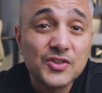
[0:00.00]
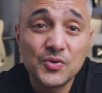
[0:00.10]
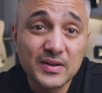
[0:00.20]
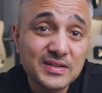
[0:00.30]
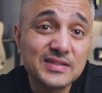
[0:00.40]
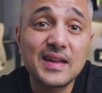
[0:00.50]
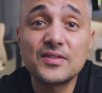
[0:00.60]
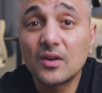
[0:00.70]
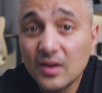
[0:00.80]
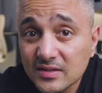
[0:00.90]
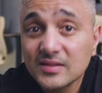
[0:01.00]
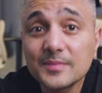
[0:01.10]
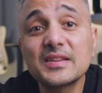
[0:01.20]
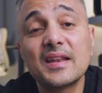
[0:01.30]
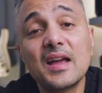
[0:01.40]
You understand the
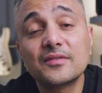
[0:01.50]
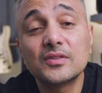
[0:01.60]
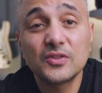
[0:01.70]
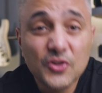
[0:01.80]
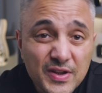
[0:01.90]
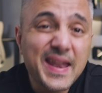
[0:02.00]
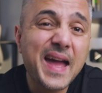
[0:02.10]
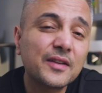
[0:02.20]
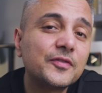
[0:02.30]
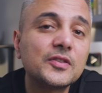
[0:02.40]
concepts and have a good knack